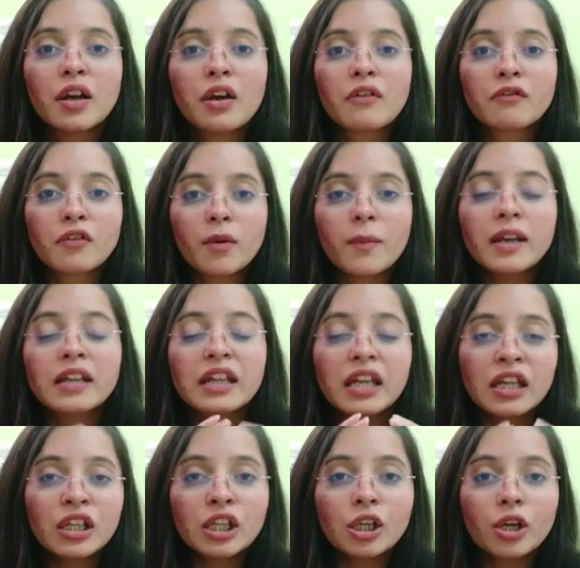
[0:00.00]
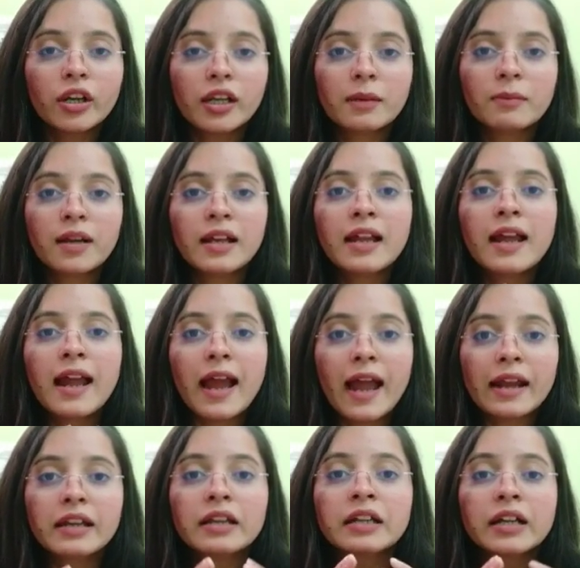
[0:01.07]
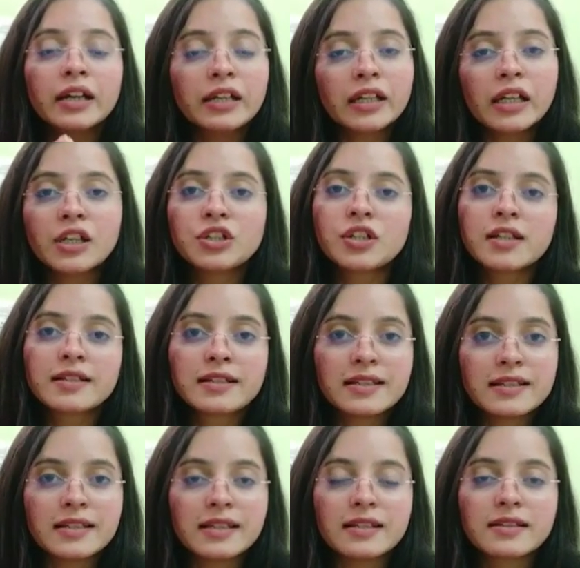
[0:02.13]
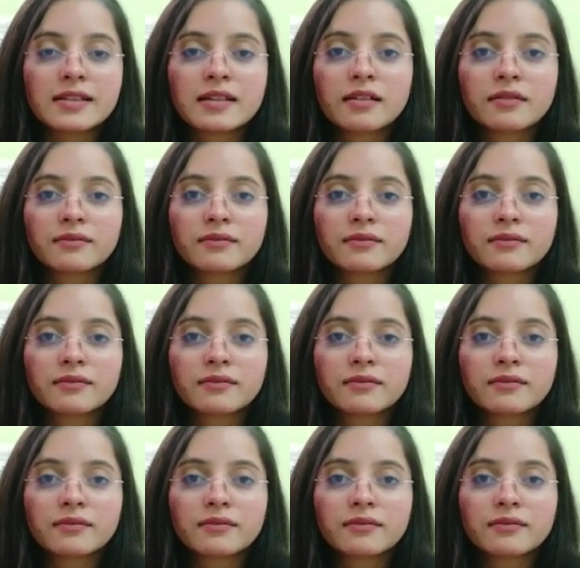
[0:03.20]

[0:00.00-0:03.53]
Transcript: from an incurable and contagious disease.